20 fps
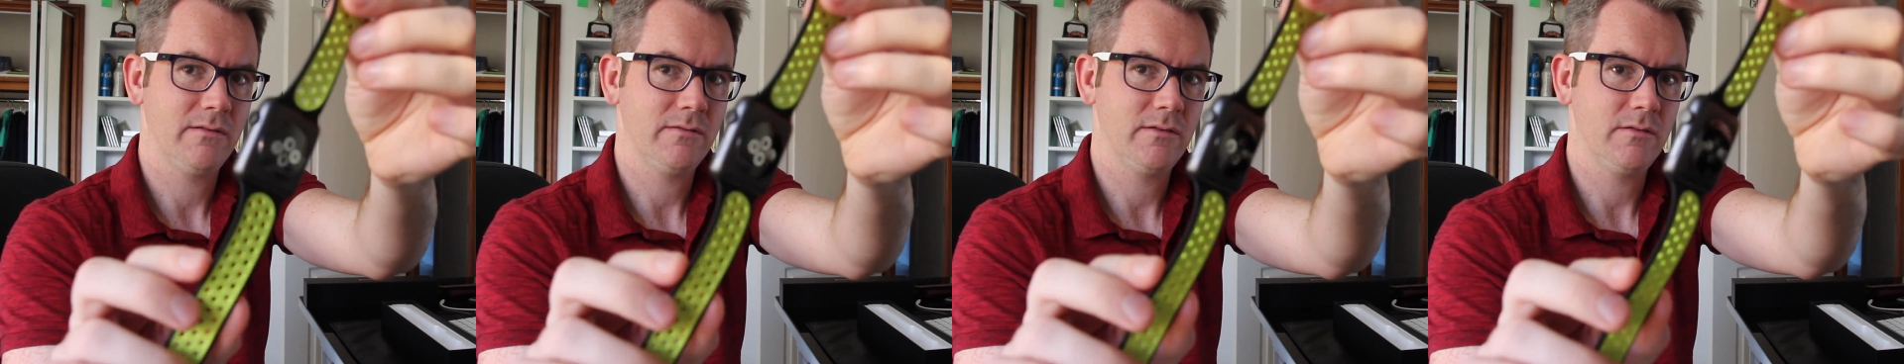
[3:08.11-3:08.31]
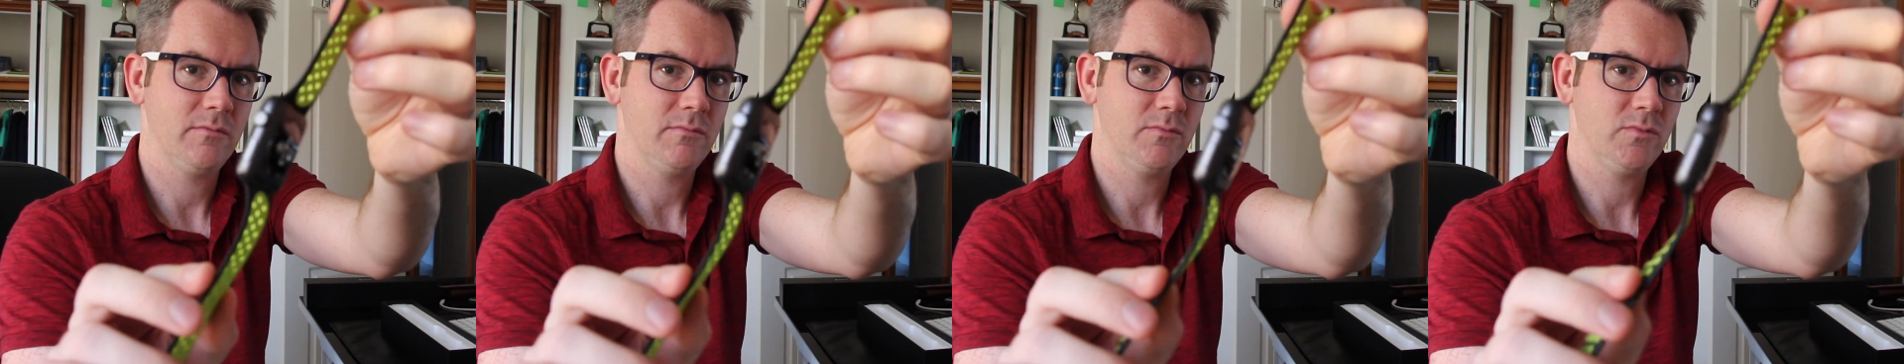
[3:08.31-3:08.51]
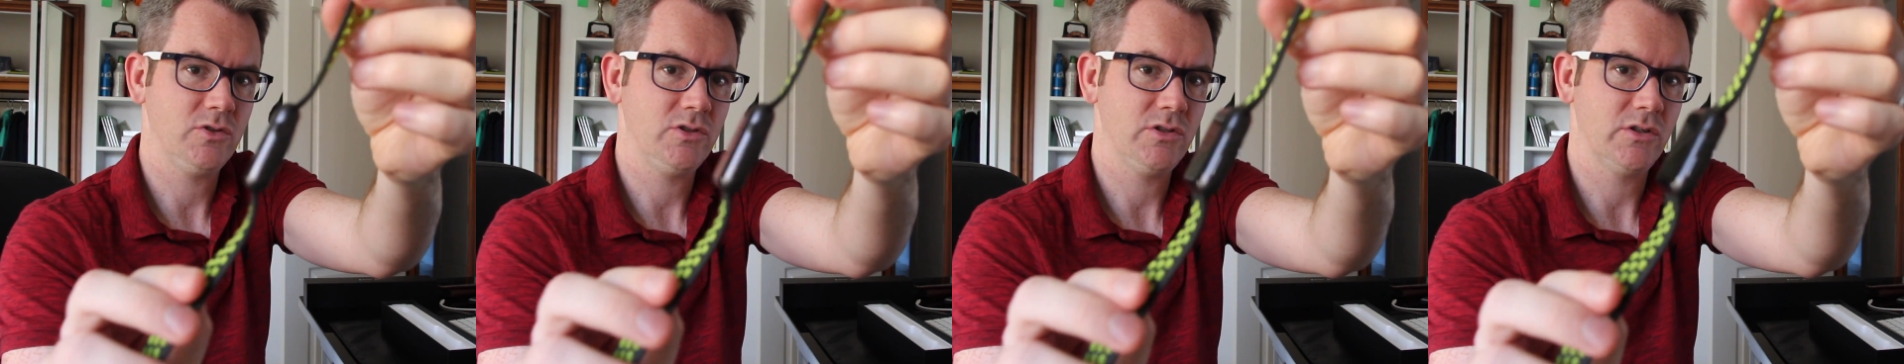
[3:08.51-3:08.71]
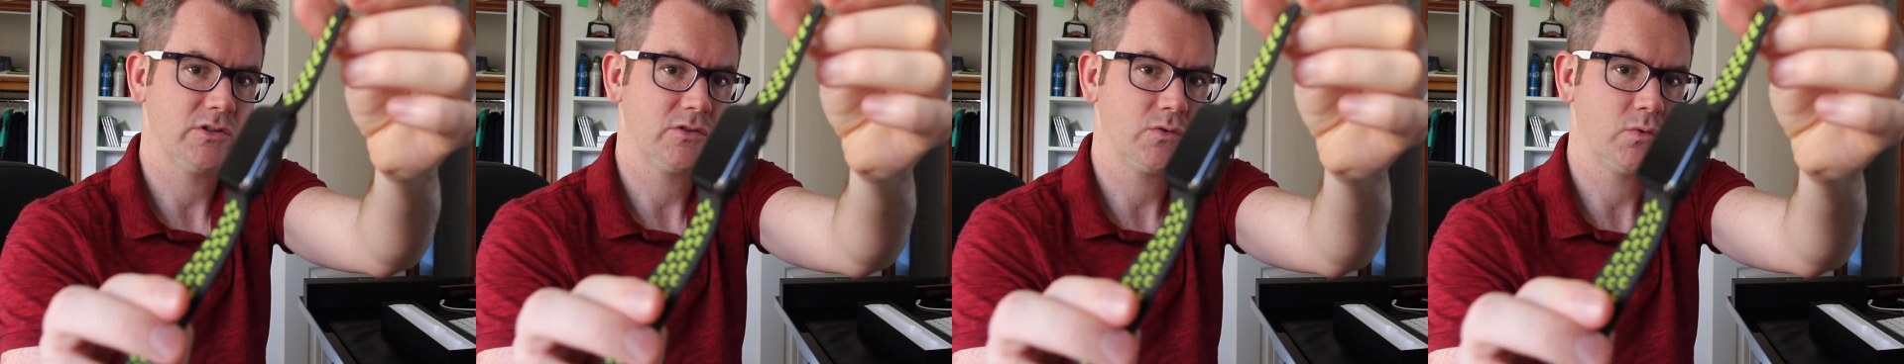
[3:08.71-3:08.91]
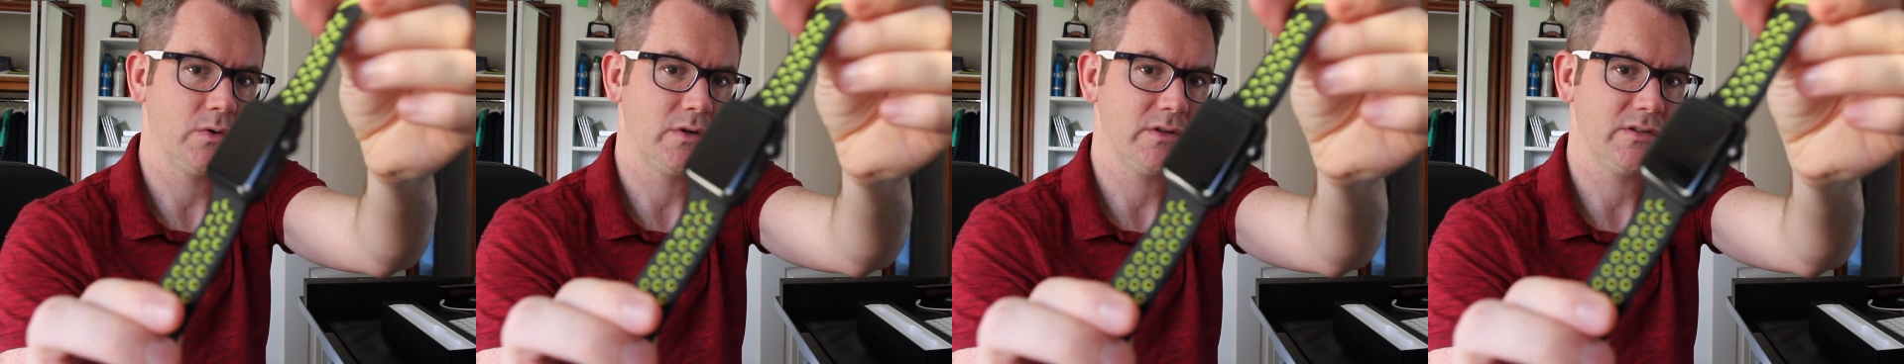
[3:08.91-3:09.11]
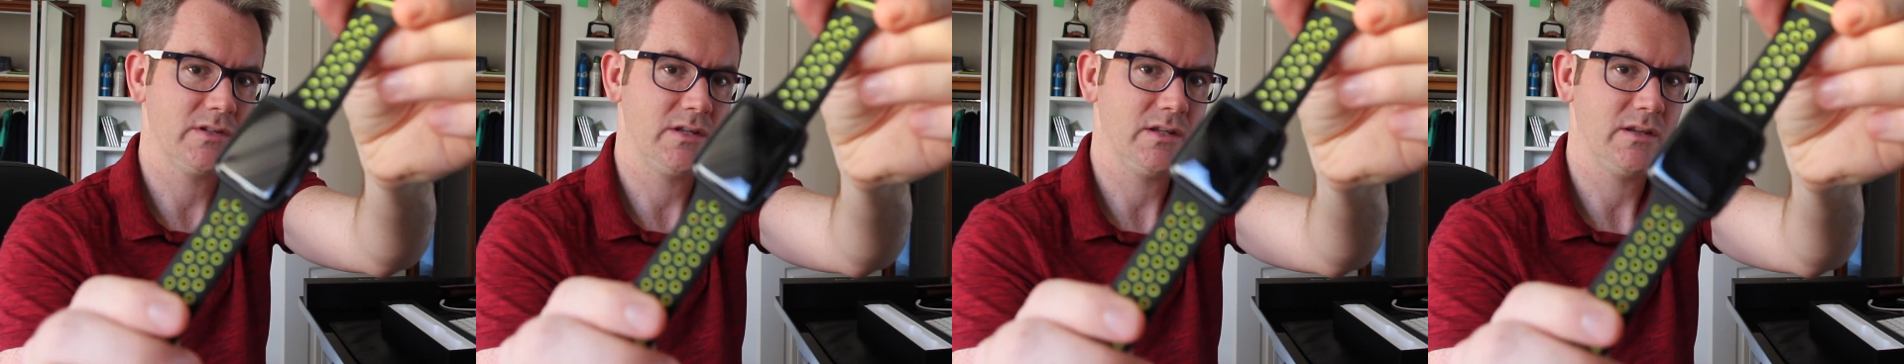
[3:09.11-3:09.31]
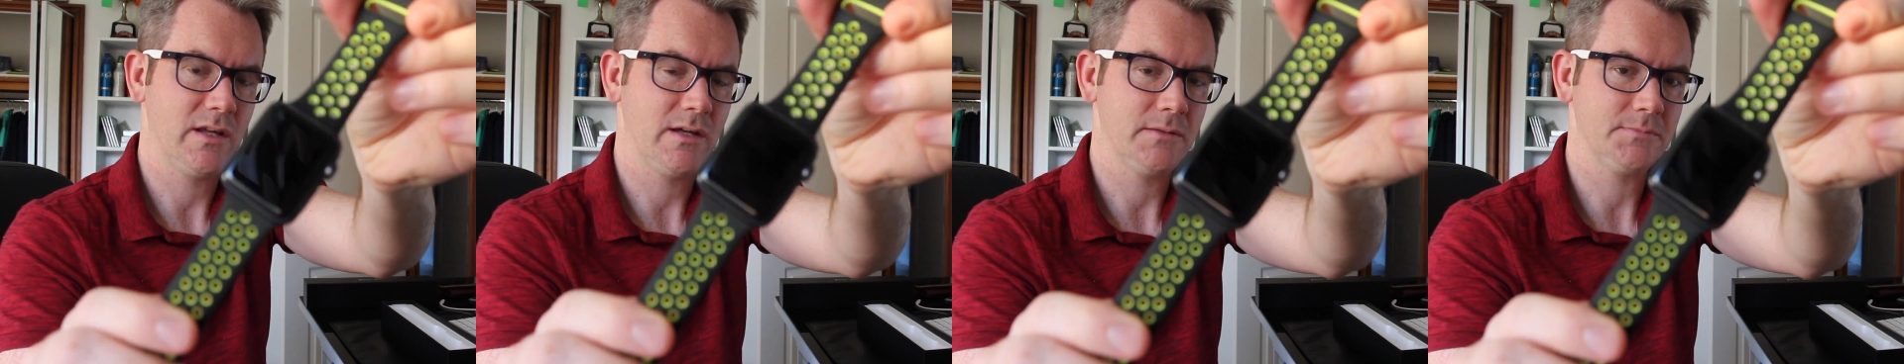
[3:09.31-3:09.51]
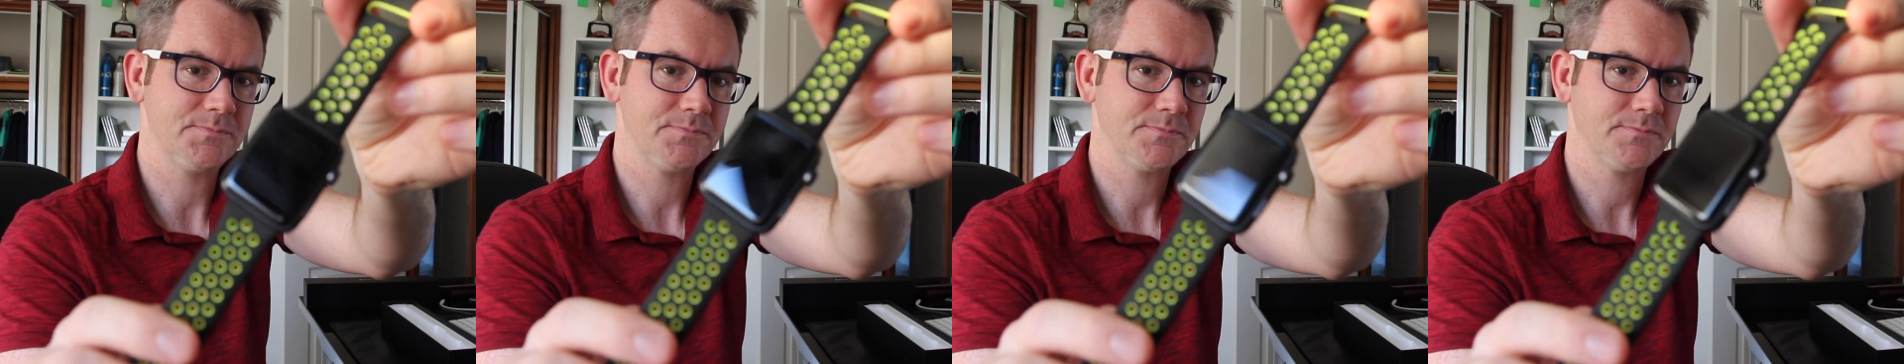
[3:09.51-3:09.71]
You can just quite see
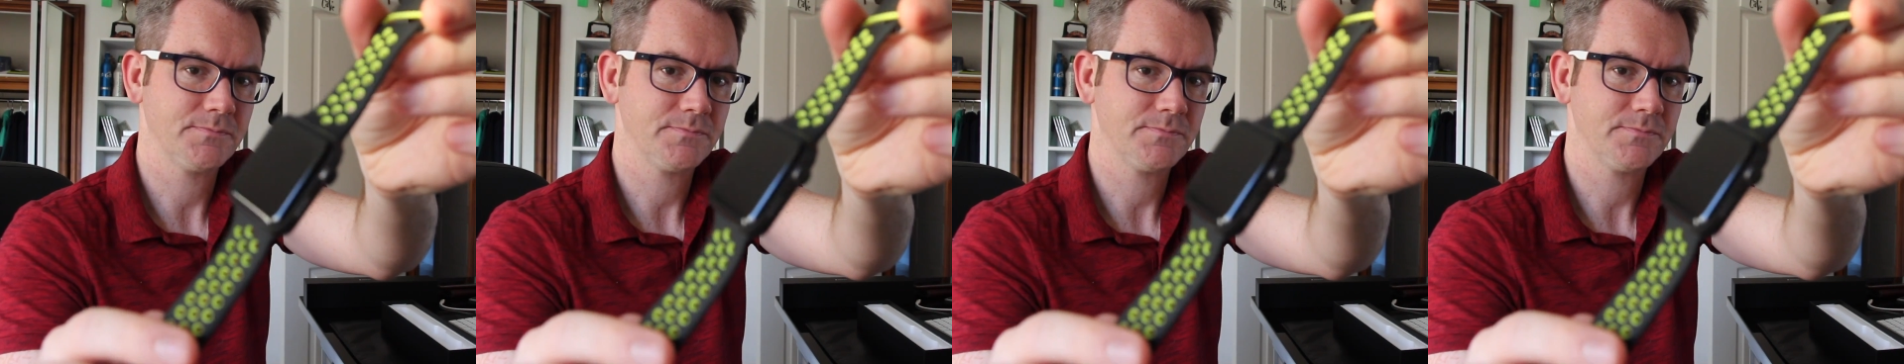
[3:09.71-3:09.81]
that